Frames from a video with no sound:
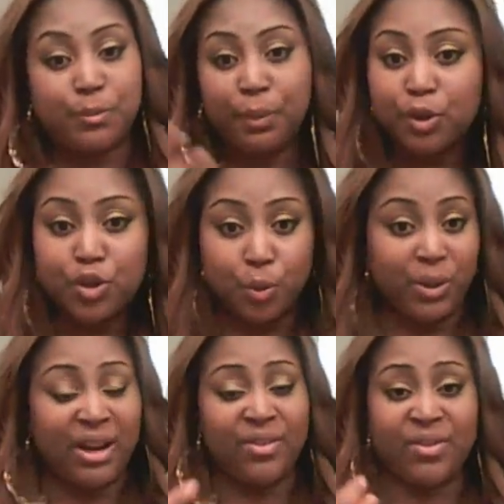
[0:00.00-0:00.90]

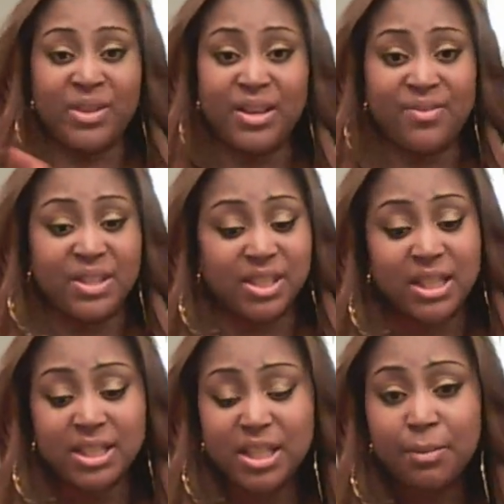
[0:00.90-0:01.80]
gospel,
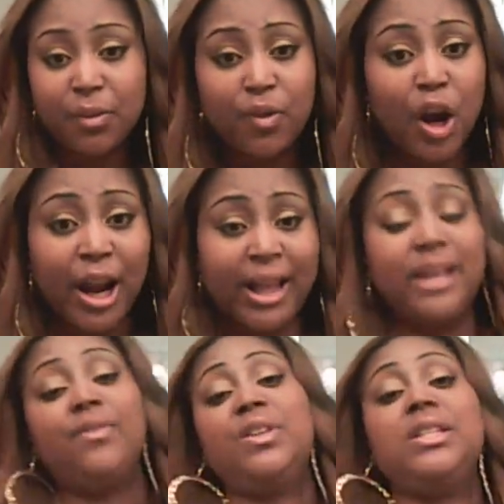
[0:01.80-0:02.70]
spiritual, whatever, if
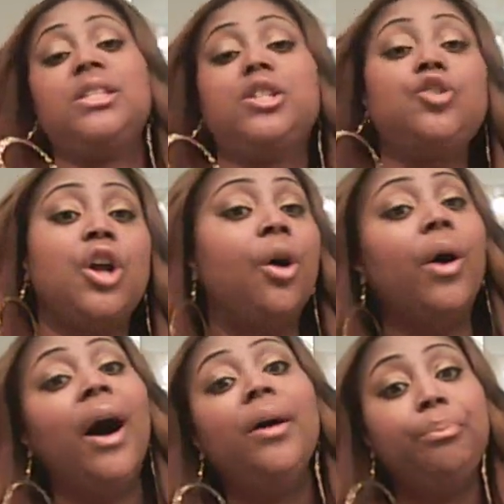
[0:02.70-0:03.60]
it's
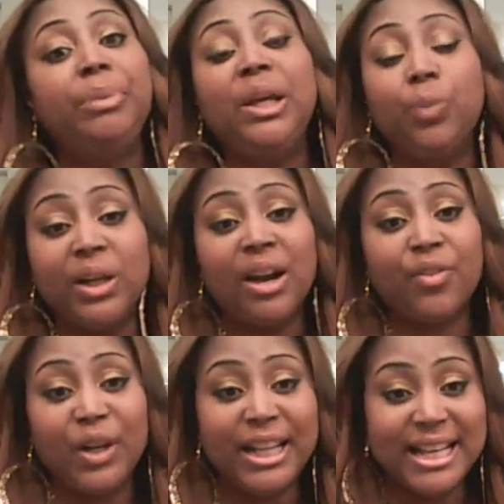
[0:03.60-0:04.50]
contemporary, if it's, you
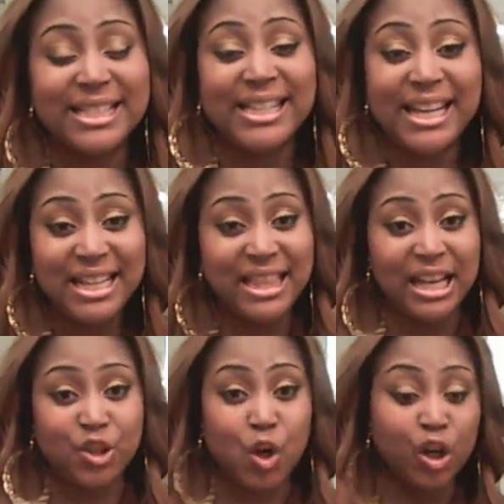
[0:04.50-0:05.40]
know, upbeat,
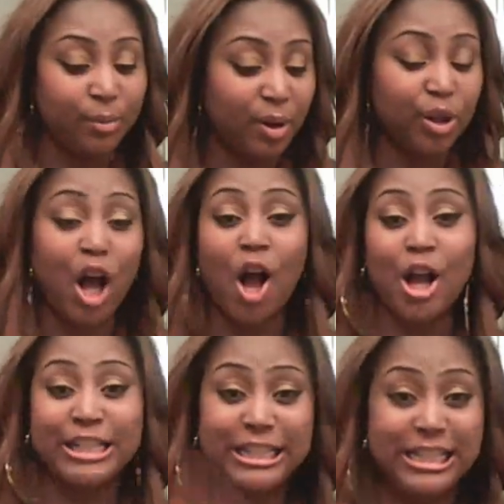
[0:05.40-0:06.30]
whatever it is,
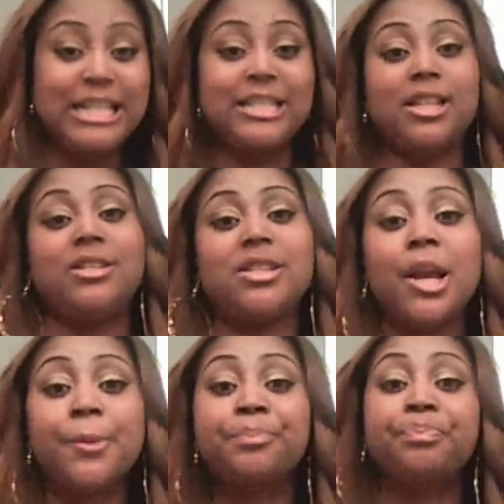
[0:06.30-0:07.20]
anything talking about
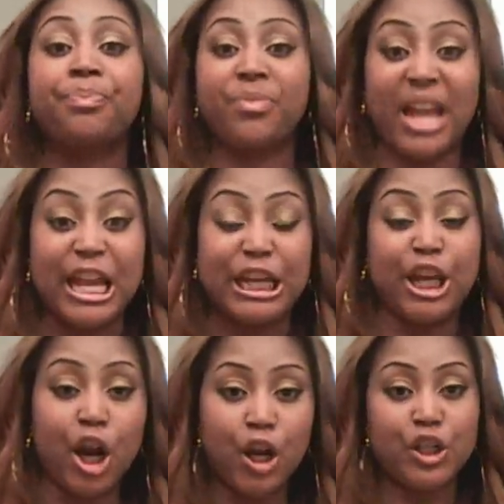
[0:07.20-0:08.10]
God,
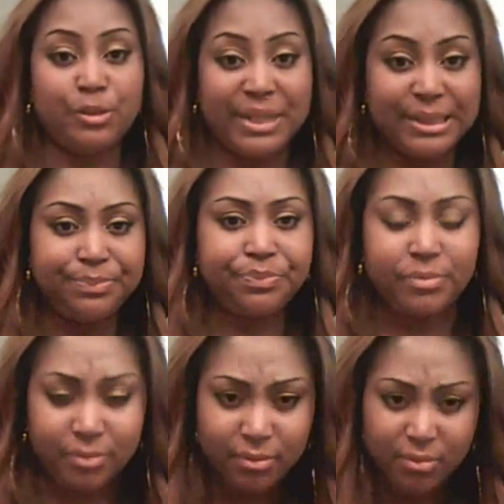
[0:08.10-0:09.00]
Jesus,
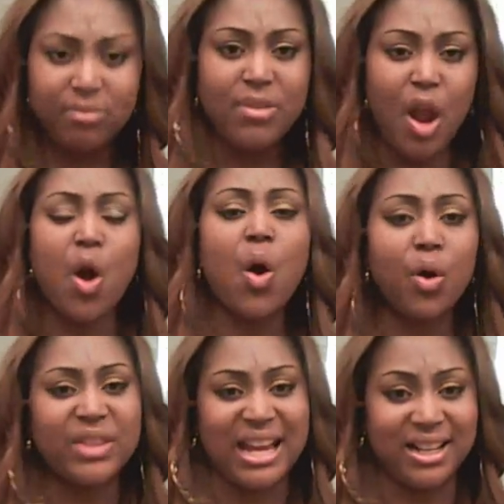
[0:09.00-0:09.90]
encouragement,
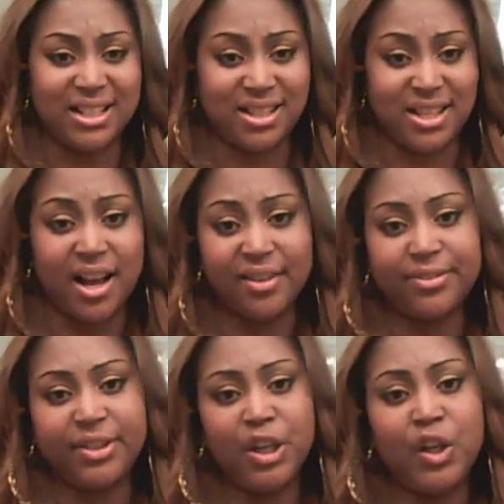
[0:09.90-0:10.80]

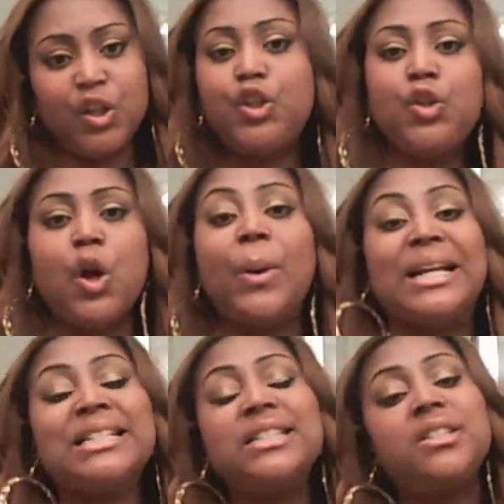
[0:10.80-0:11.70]
all that good
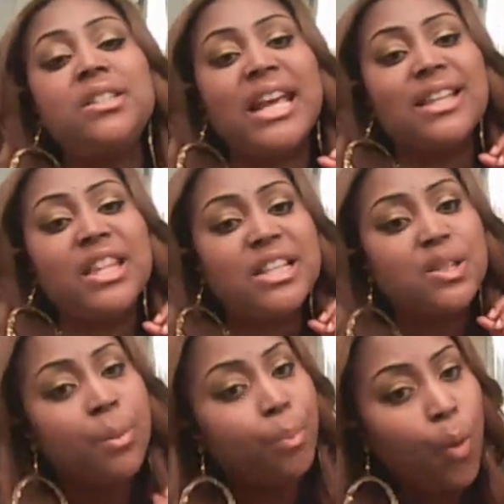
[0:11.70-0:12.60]
stuff, you
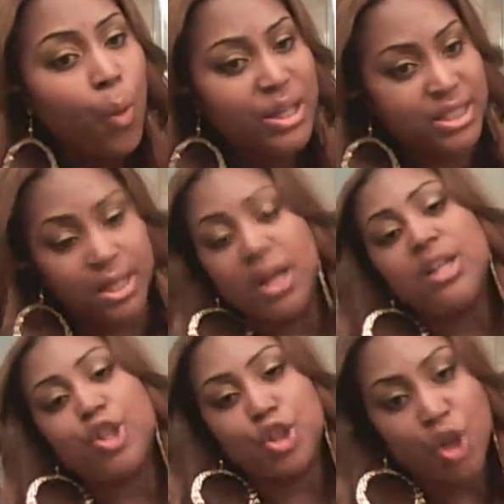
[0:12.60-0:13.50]
know. And it's